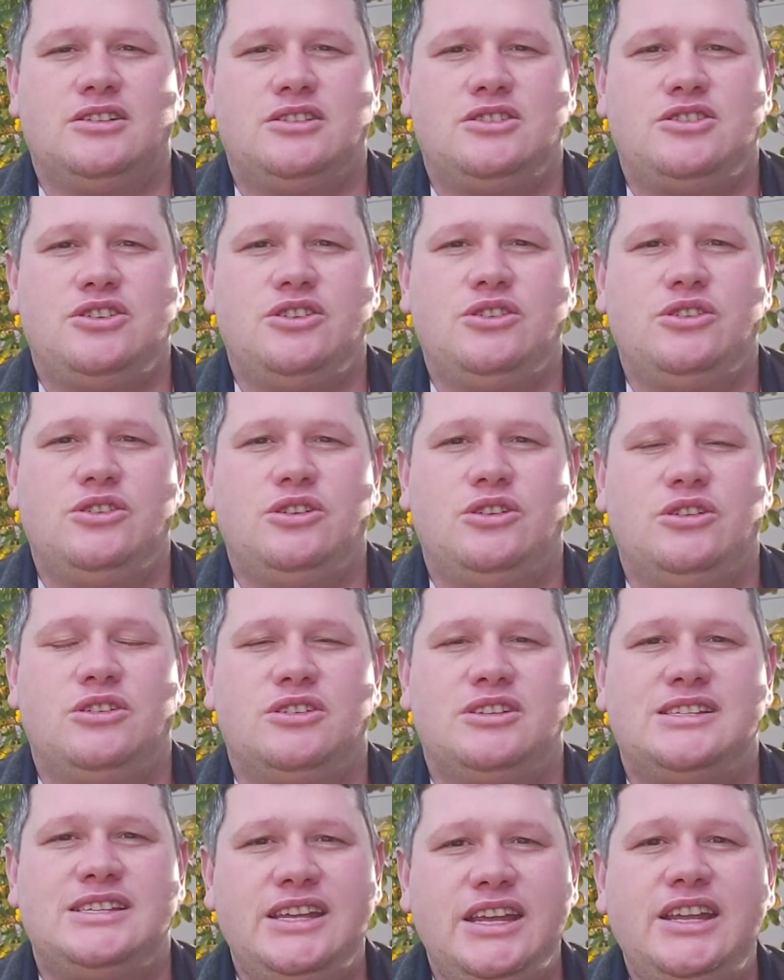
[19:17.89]
to
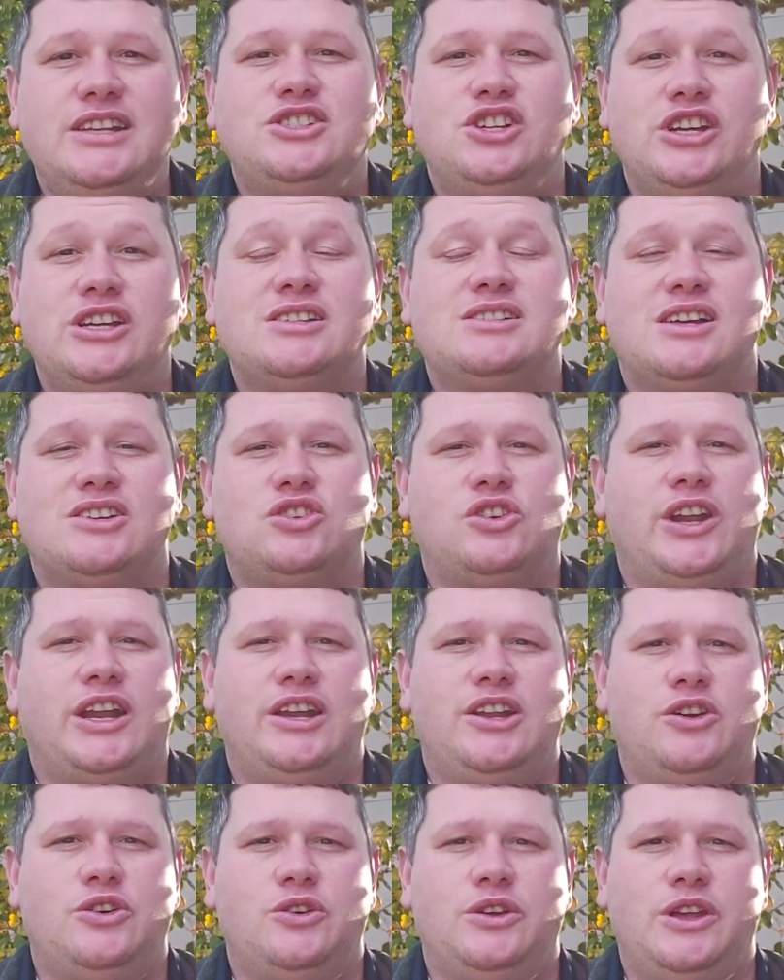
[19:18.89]
see Jesus
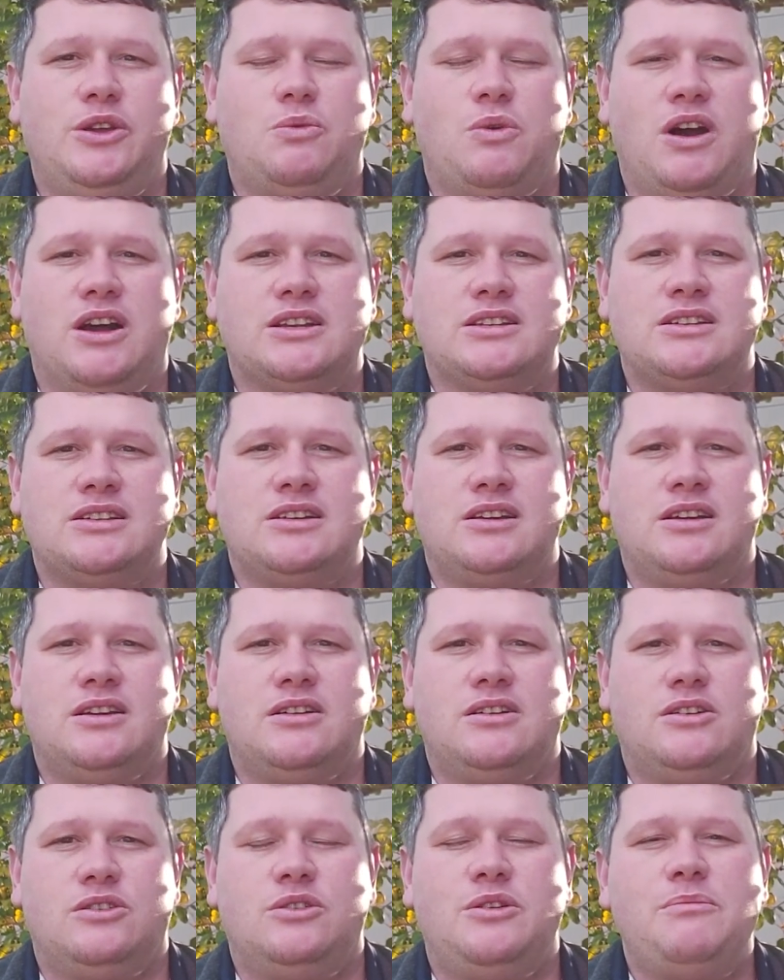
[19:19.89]
really who He was.
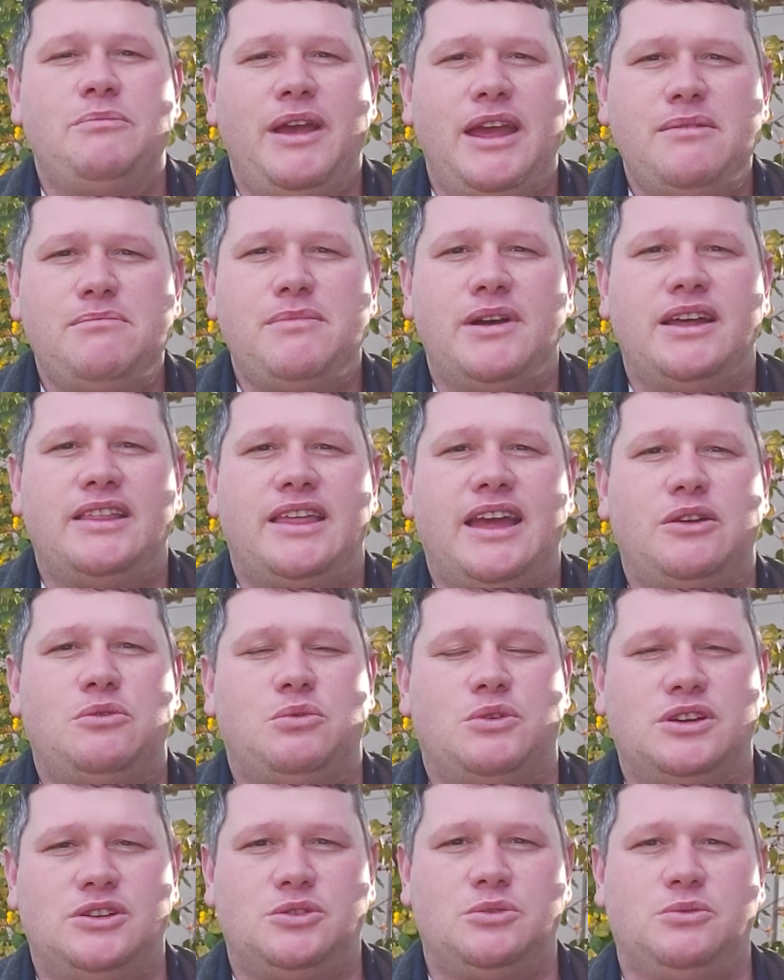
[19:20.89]
Remember
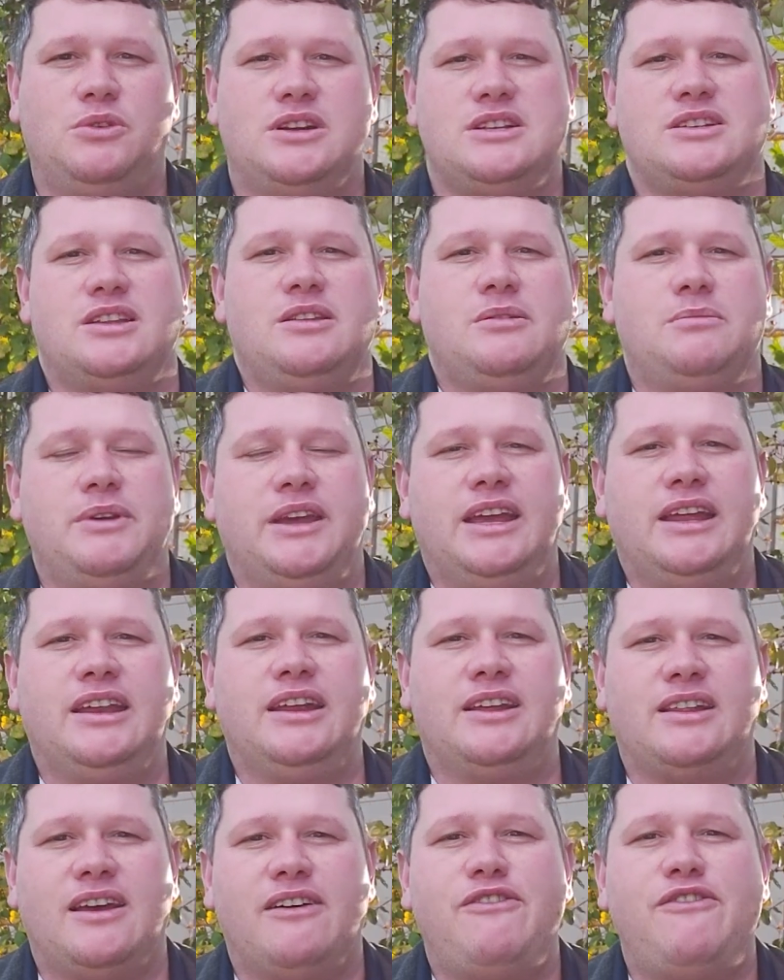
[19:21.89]
that which was in the
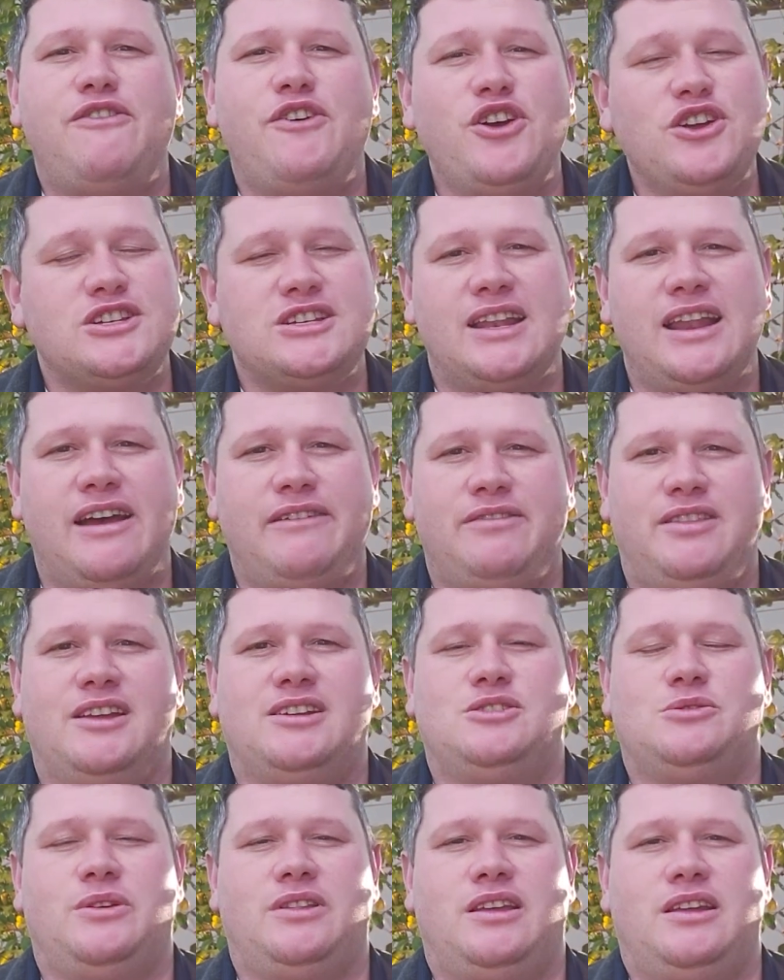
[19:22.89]
beginning, the first love
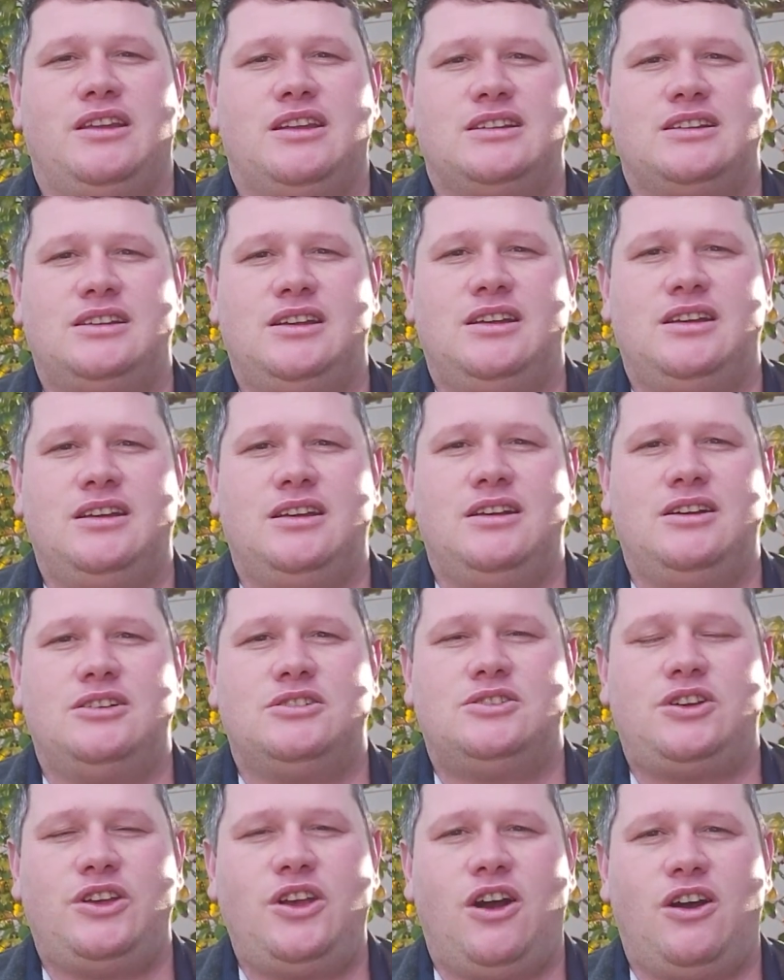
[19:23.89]
that's within us.
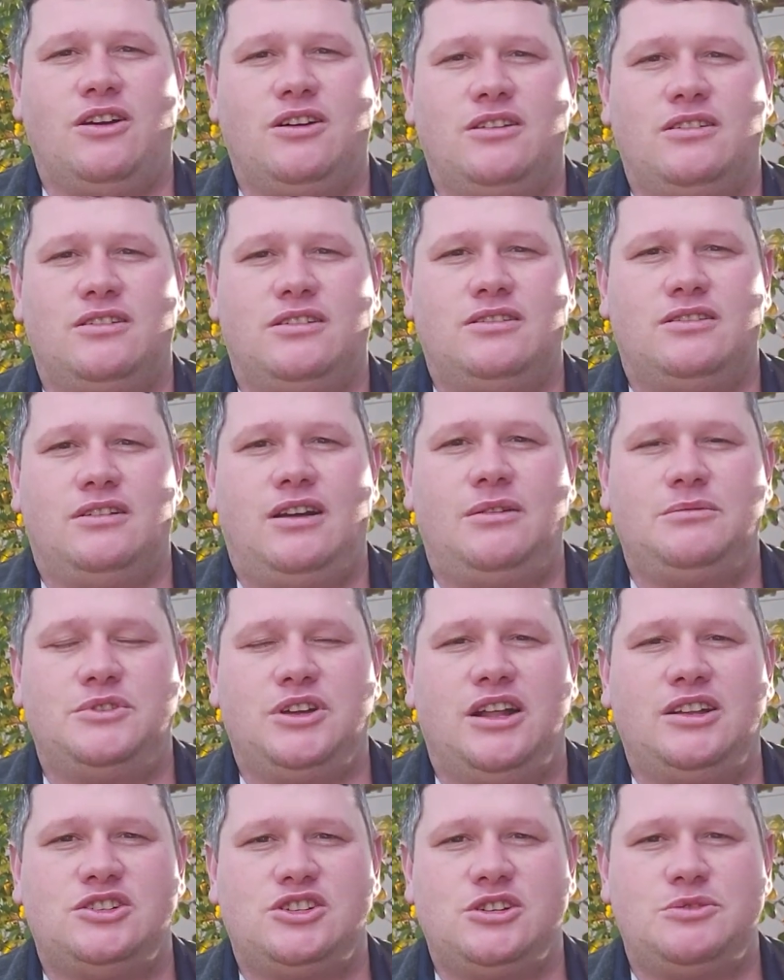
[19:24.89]
So yeah,
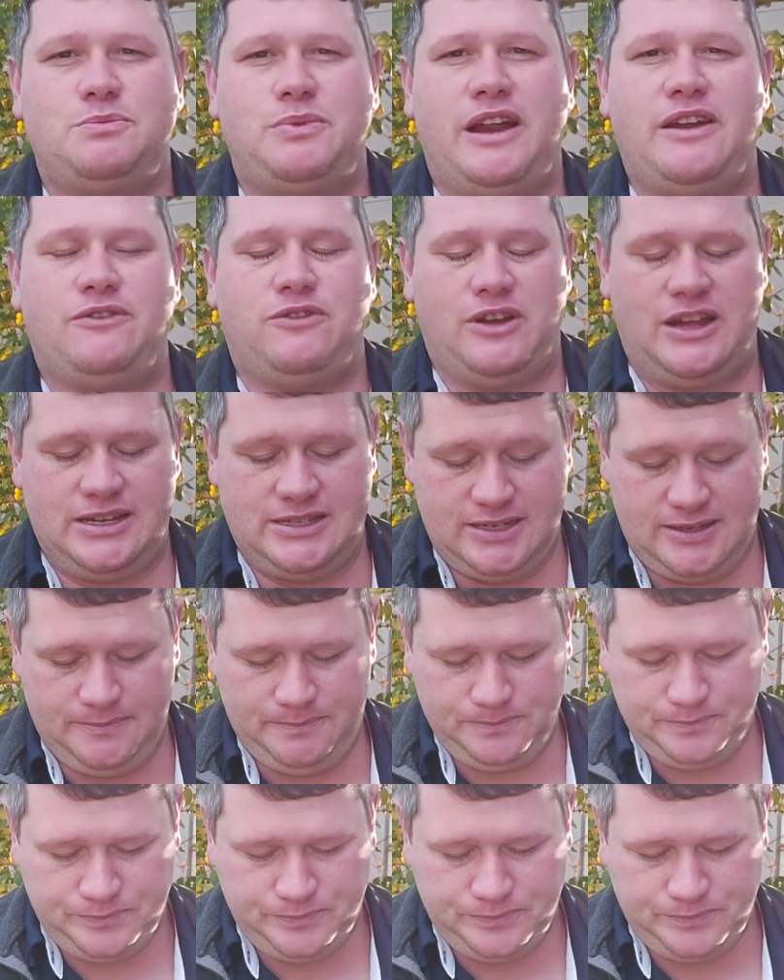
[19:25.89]
I'll just pray for us.